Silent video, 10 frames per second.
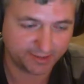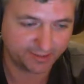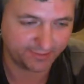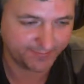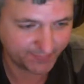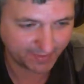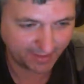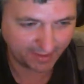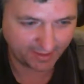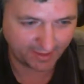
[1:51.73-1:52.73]
So
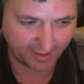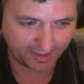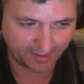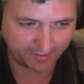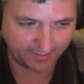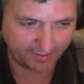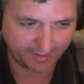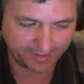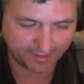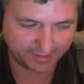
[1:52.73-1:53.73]
yeah, I'm
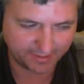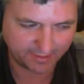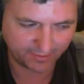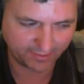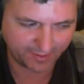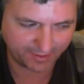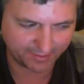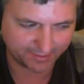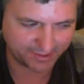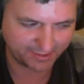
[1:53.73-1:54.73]
not too worried about
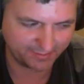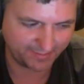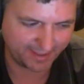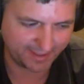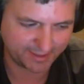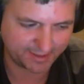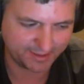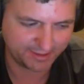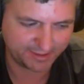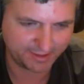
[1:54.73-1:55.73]
her starting back.
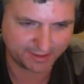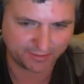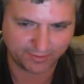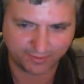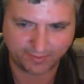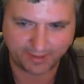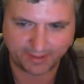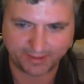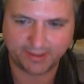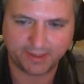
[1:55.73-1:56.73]
She's thrilled about it.